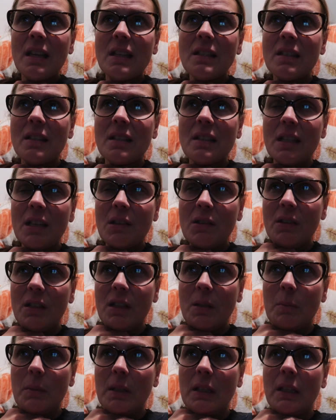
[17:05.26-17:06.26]

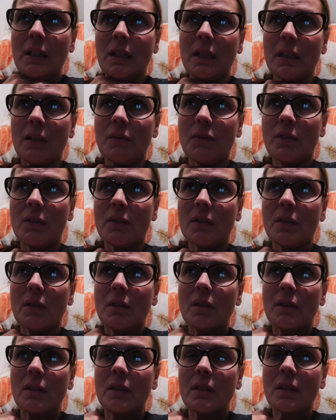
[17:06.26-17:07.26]
necessarily mean if
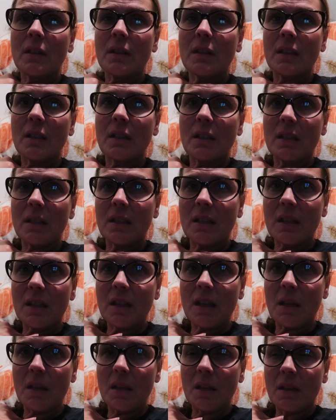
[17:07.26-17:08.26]
the
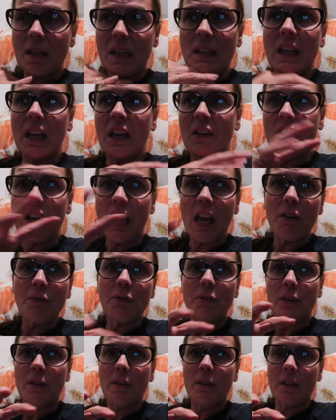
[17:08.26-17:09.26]
the they carry
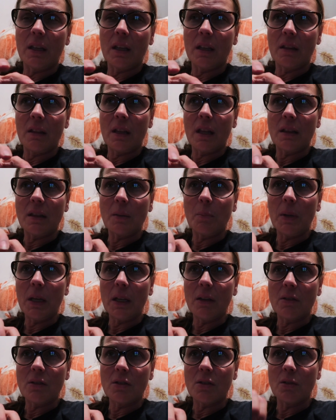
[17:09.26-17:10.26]
everything that the
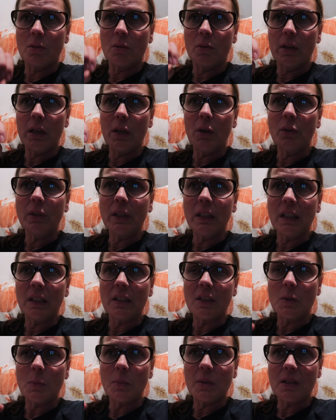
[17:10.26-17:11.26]
parents do. They only
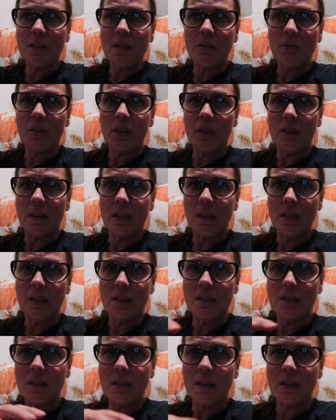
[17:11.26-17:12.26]
get specific
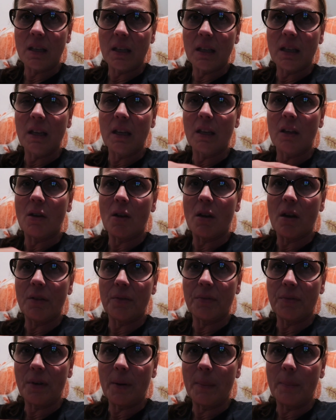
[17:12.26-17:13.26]
things that they kick
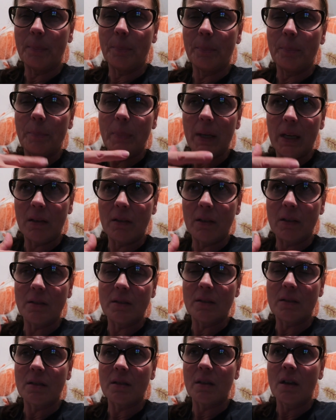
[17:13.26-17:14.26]
off from
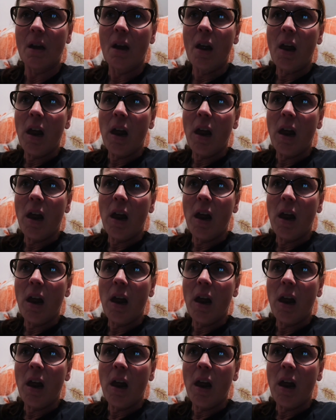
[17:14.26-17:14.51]
parents.